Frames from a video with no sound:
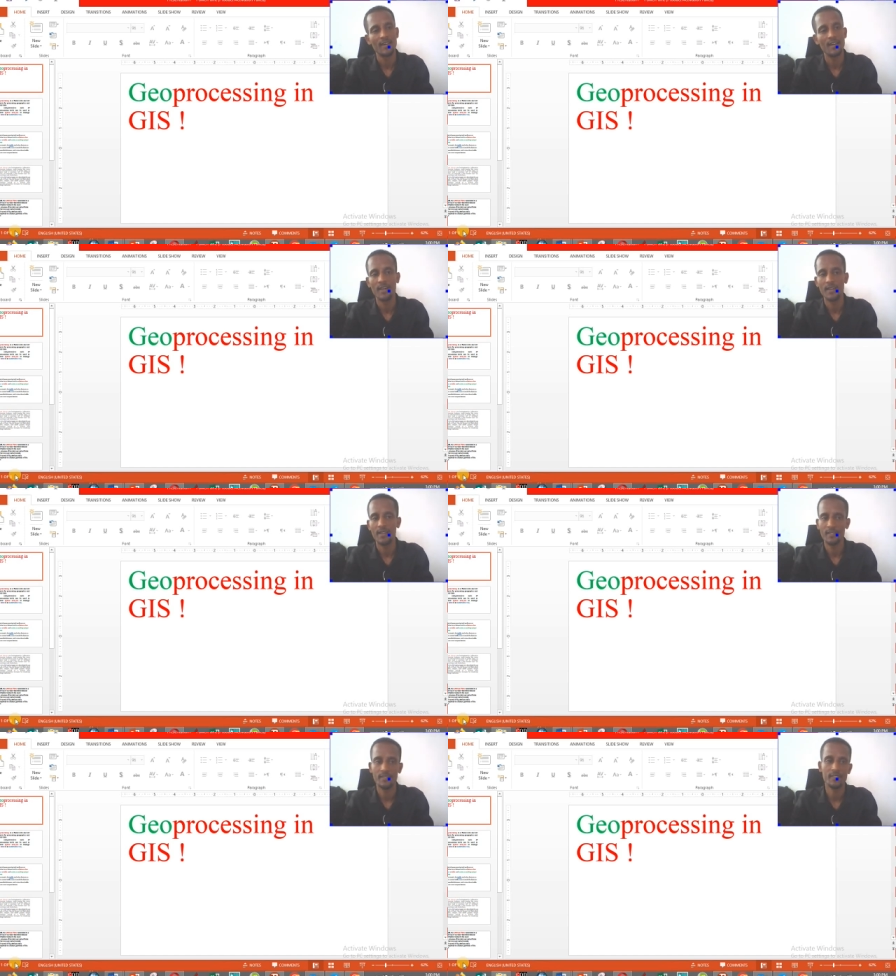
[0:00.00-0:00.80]

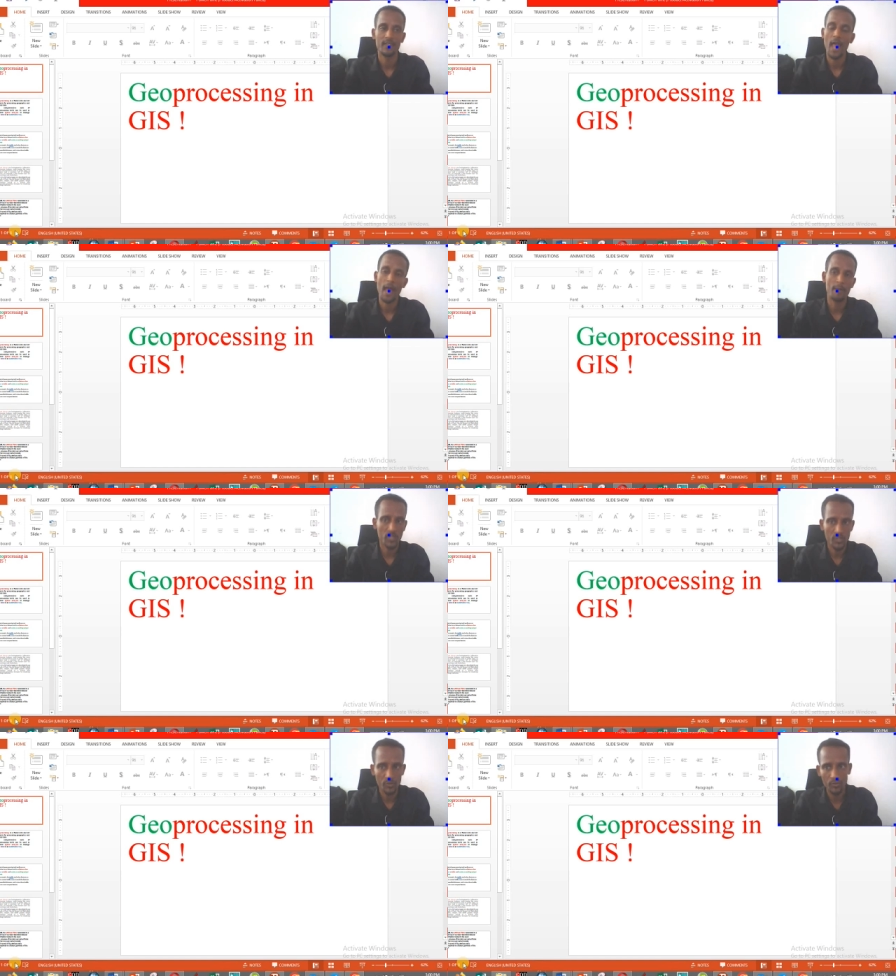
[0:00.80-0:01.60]
And
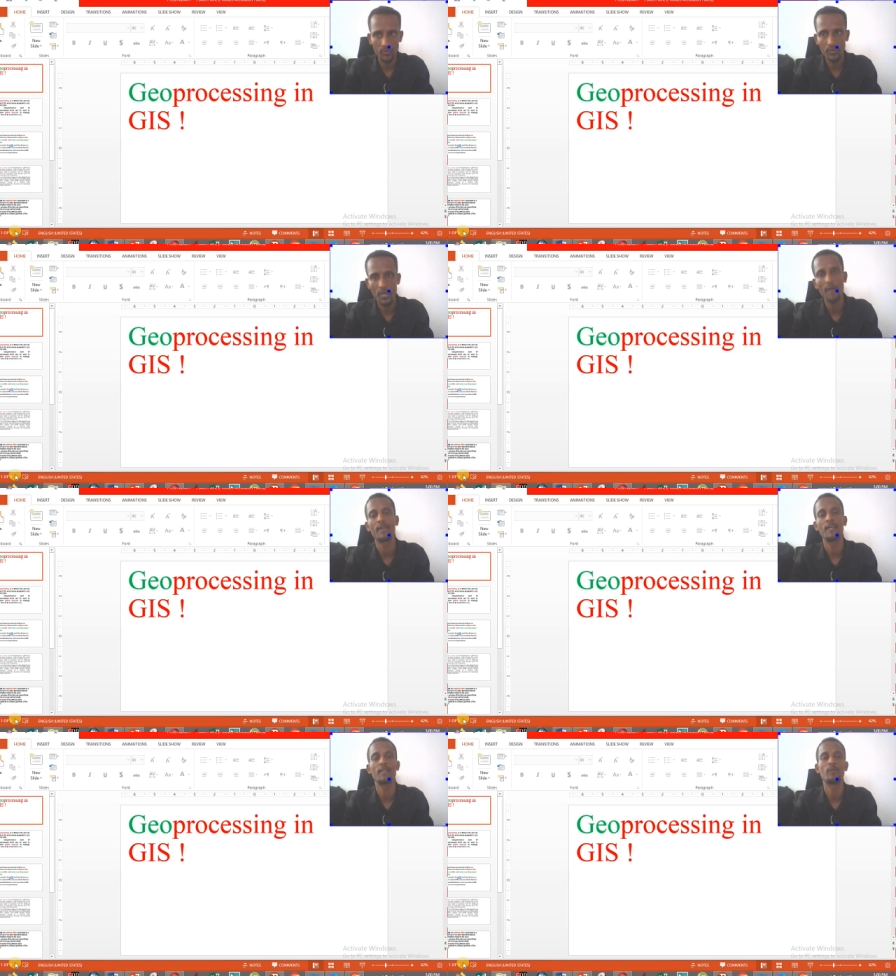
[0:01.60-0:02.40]
I'm
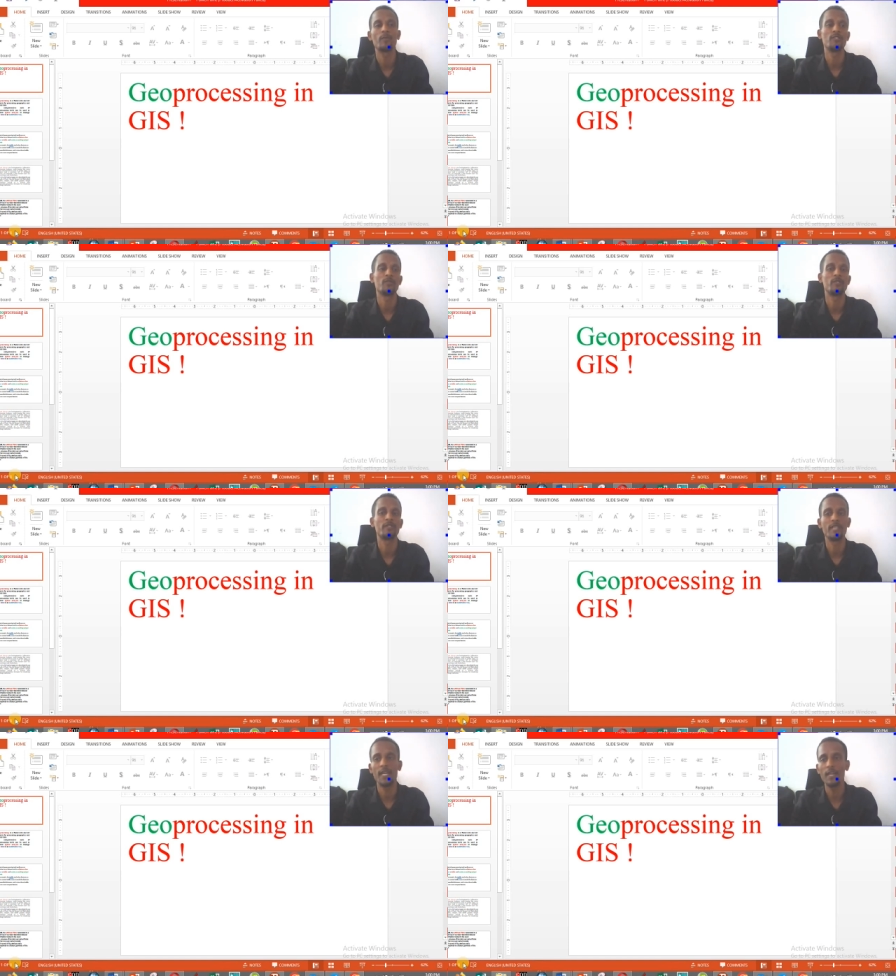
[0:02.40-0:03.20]
here with you
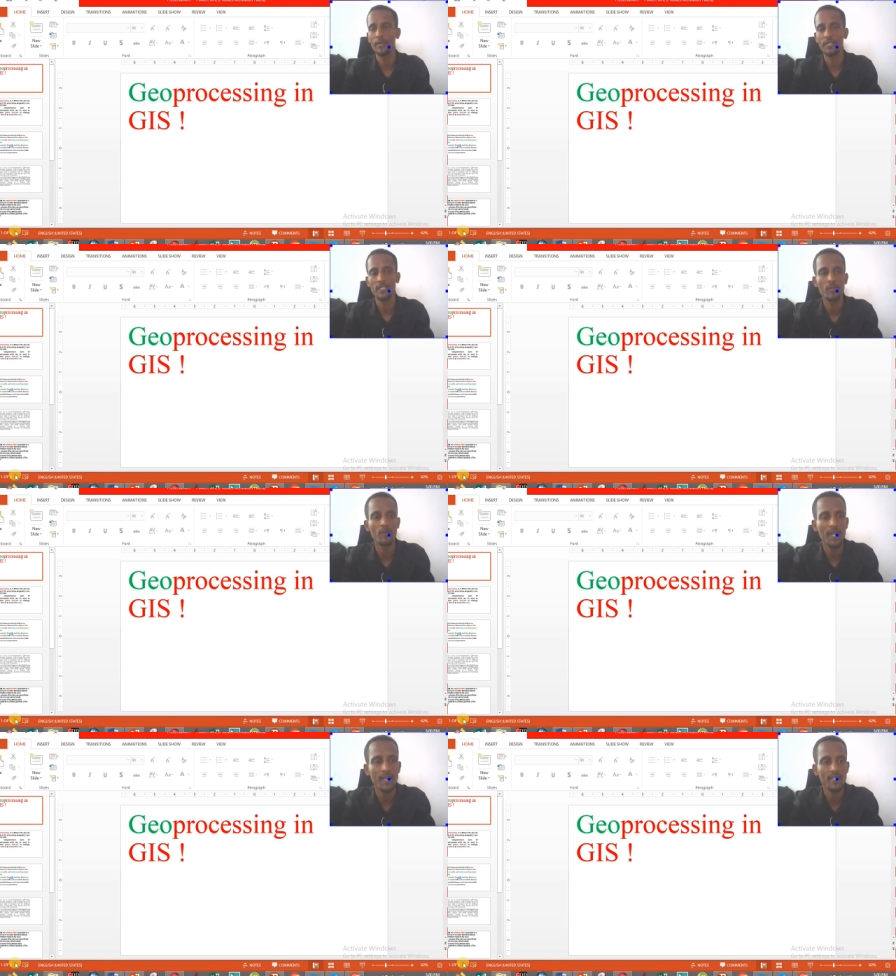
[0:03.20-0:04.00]
today with new
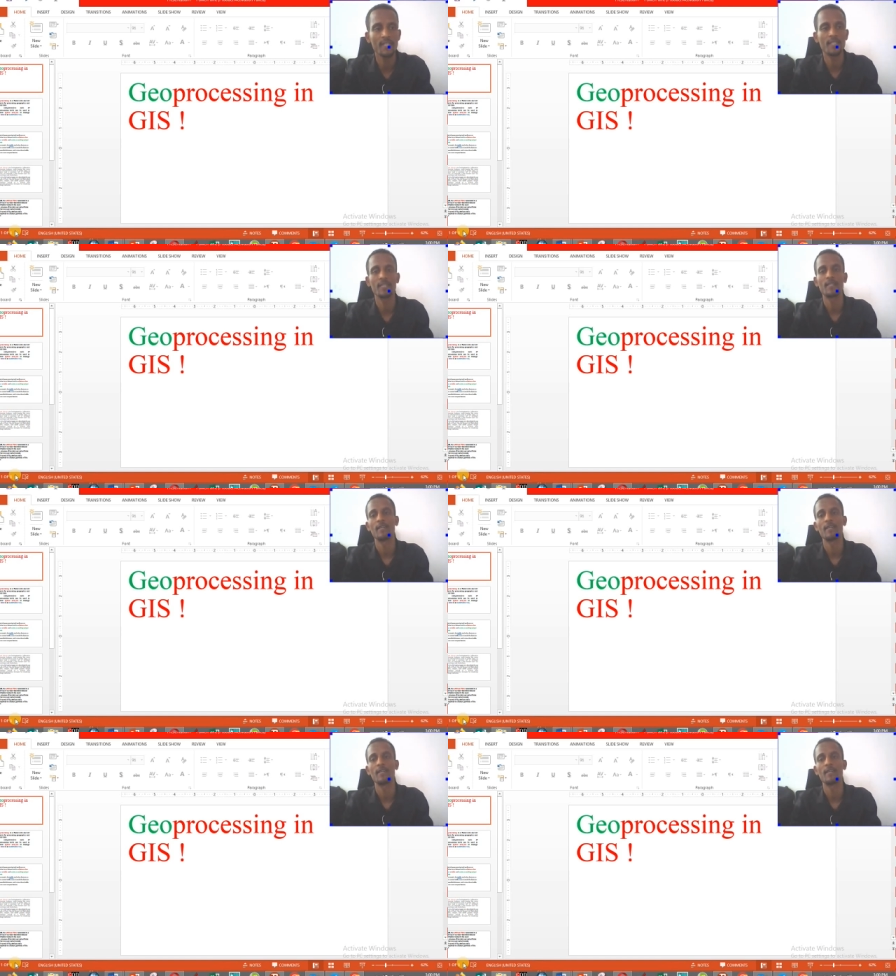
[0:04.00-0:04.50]
lesson.